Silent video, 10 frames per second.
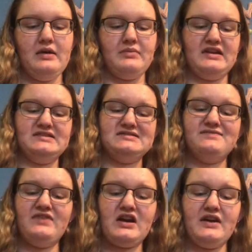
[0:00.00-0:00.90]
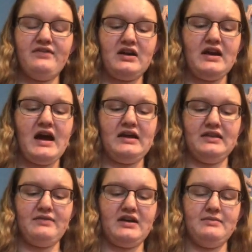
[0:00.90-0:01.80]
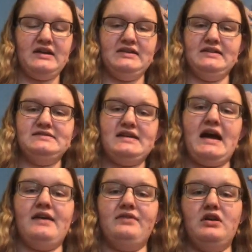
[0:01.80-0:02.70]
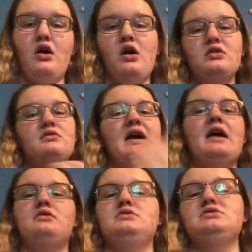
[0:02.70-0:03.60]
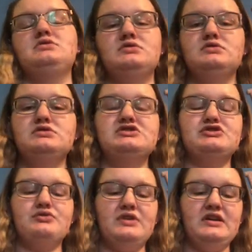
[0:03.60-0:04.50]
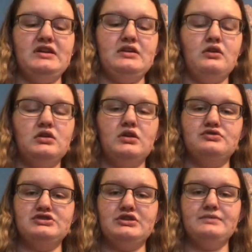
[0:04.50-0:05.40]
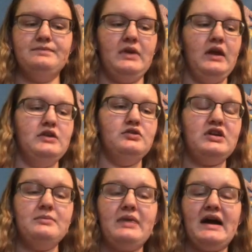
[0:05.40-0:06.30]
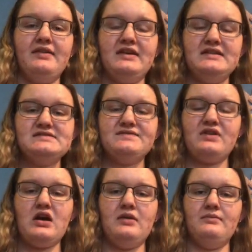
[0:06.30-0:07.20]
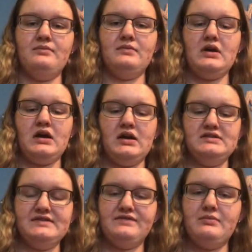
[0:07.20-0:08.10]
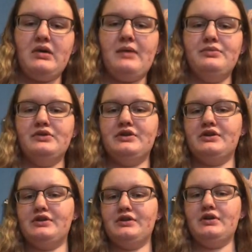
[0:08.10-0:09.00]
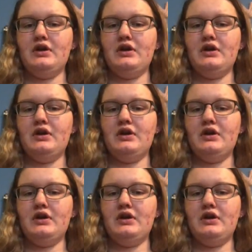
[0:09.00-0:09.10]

But it is very, very highly recommended to have an all-around screen enclosure. You can buy these from different popular